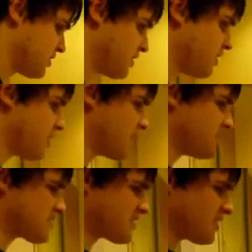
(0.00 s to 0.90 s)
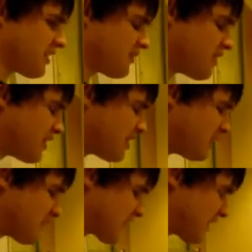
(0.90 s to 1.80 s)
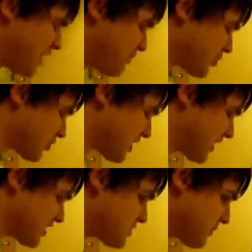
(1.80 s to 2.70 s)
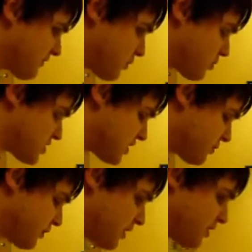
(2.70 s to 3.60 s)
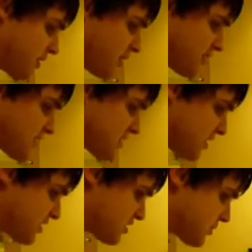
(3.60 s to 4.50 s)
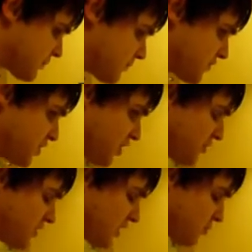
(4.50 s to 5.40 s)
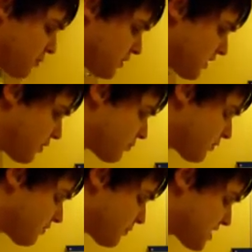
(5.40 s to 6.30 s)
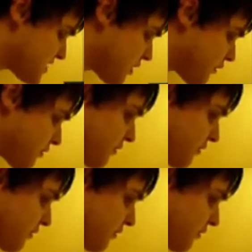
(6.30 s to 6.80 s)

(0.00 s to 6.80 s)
And I've never heard of a keyboard like this before, so I decided to get one for myself.